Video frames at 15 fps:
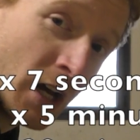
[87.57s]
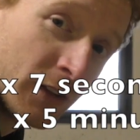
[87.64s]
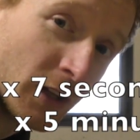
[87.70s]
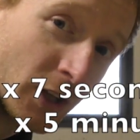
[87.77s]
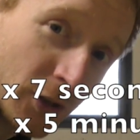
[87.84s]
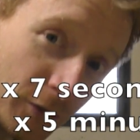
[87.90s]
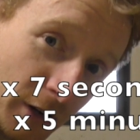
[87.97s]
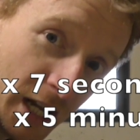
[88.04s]

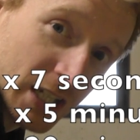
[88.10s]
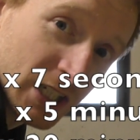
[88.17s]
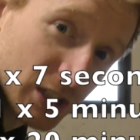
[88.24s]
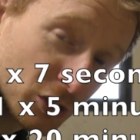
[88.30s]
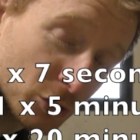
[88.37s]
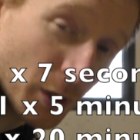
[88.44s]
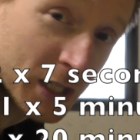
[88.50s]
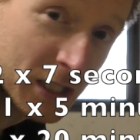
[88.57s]
another
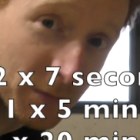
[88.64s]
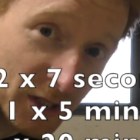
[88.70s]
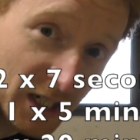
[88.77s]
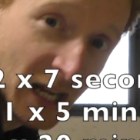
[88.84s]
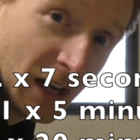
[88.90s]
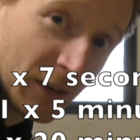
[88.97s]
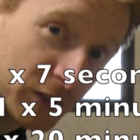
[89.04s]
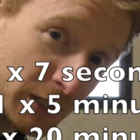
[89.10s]
rest,
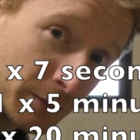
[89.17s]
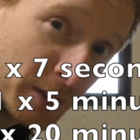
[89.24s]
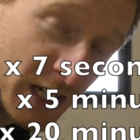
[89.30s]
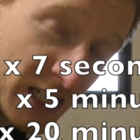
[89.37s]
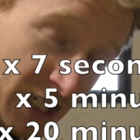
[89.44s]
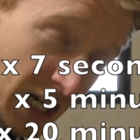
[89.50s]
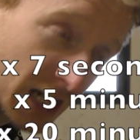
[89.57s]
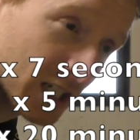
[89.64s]
20-minute
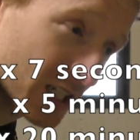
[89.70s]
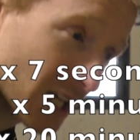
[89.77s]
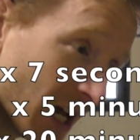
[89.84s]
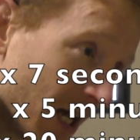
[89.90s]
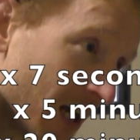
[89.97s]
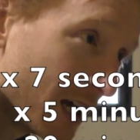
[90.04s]
FTP test,